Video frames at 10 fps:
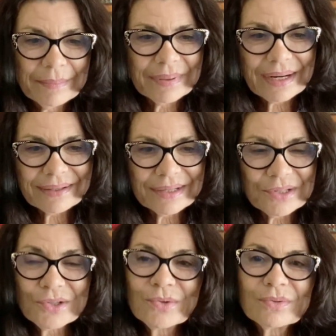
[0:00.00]
But I
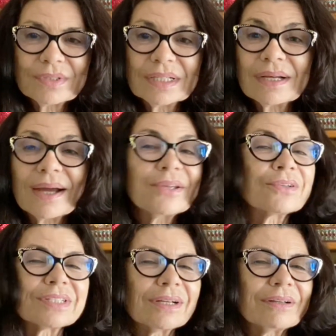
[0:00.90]
think you deny
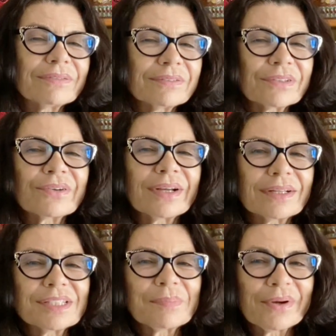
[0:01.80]
yourself of a great
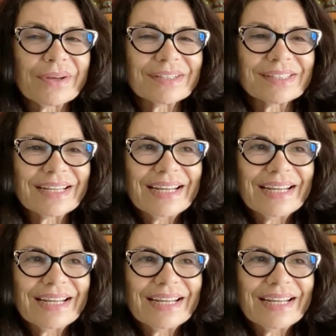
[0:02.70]
experience.